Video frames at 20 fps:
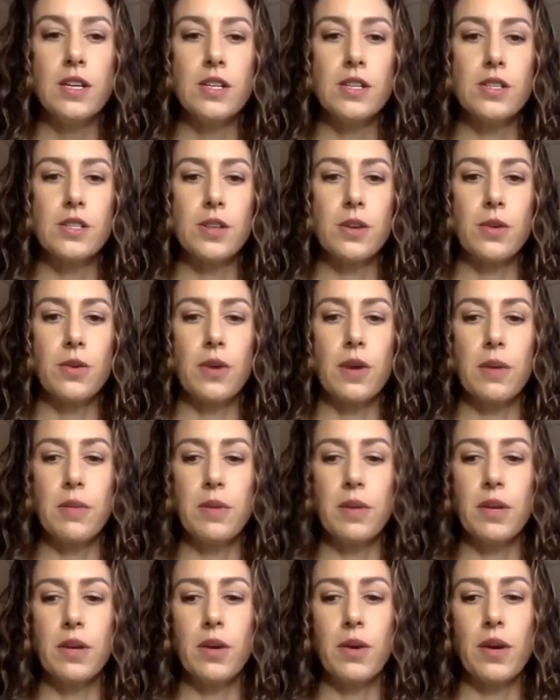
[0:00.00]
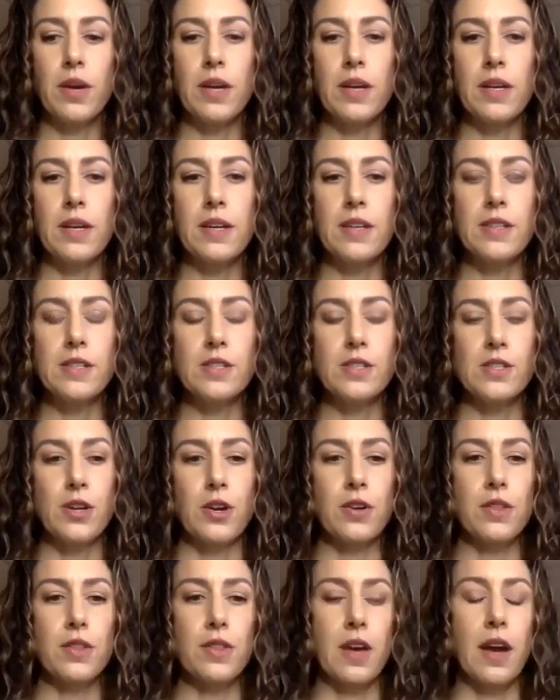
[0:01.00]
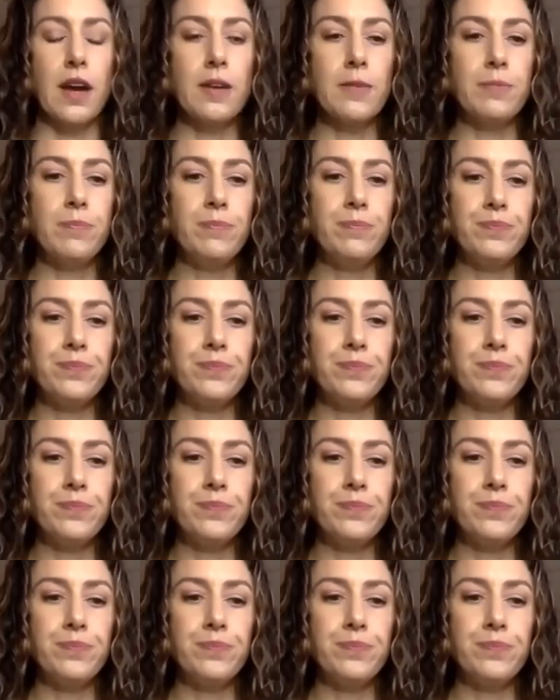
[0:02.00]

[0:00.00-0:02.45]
So I'm going to go ahead and start that.